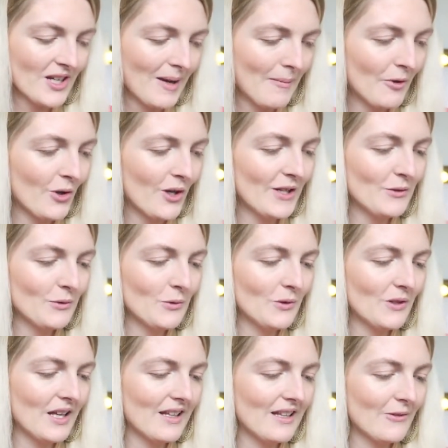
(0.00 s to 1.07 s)
I'm going to
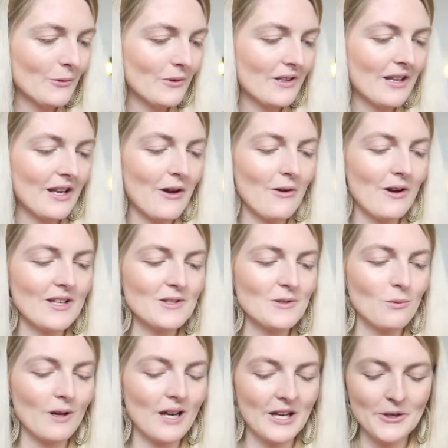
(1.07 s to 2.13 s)
do that now
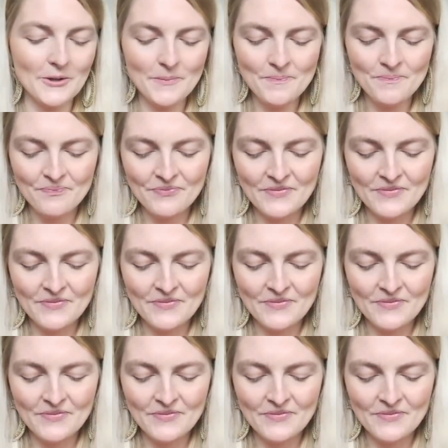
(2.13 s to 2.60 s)
as well.